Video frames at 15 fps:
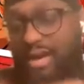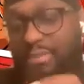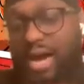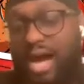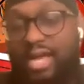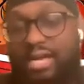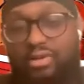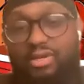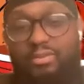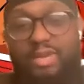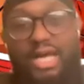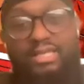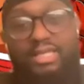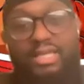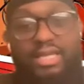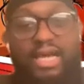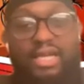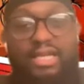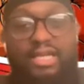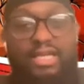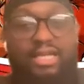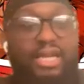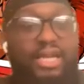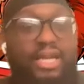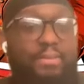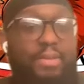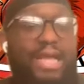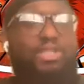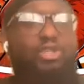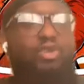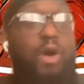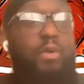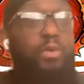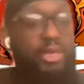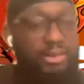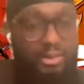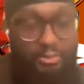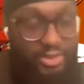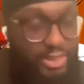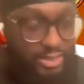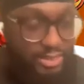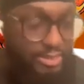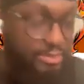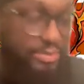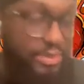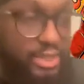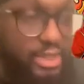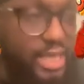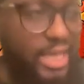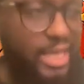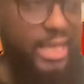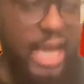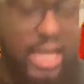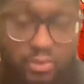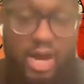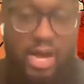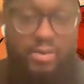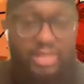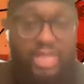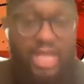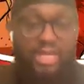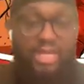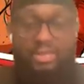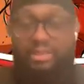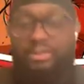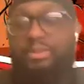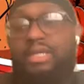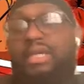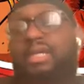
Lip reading: I'm high on him. I think he got a good game. That's who I wanted the Pistons to pick, and that's why I was high on.